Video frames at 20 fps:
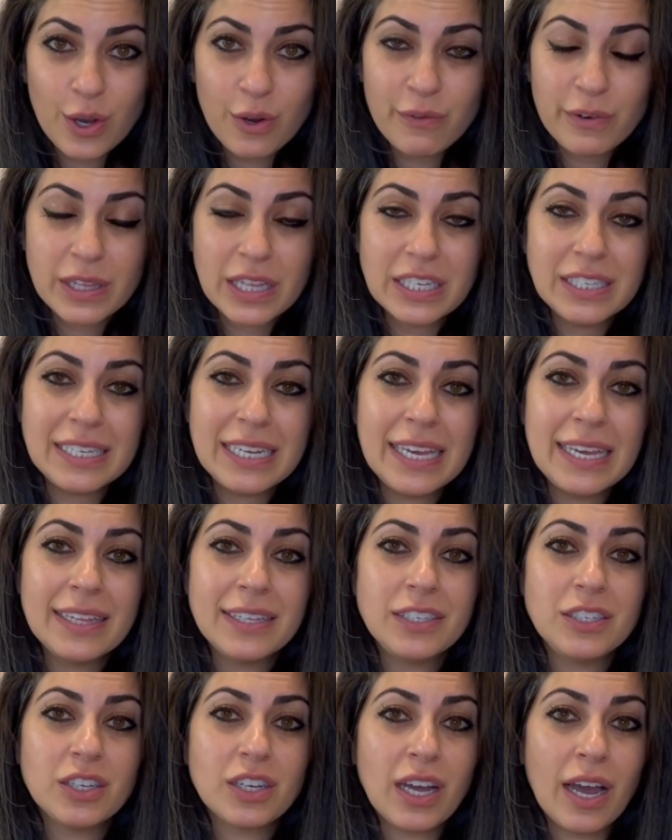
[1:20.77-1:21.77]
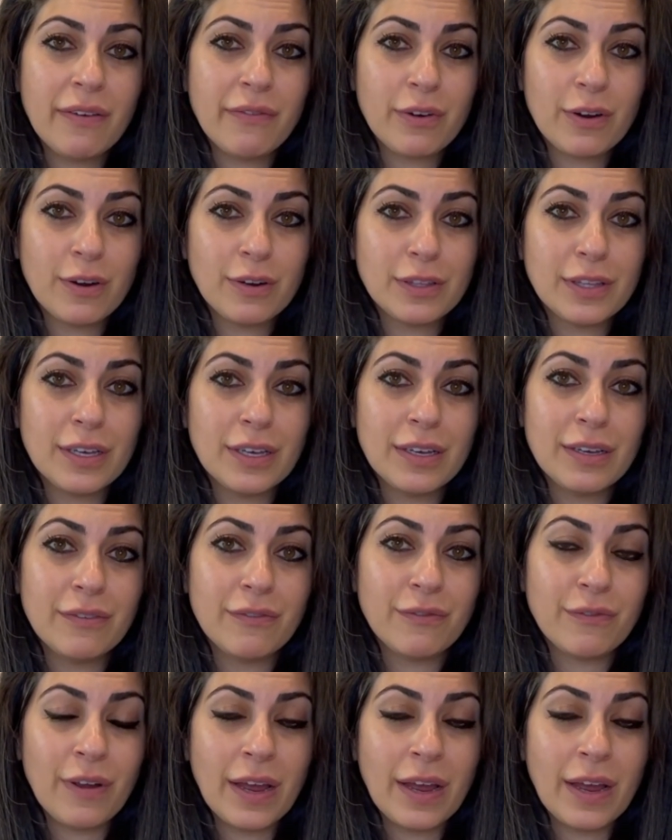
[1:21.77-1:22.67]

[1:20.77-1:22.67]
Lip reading: over the teeth to cover the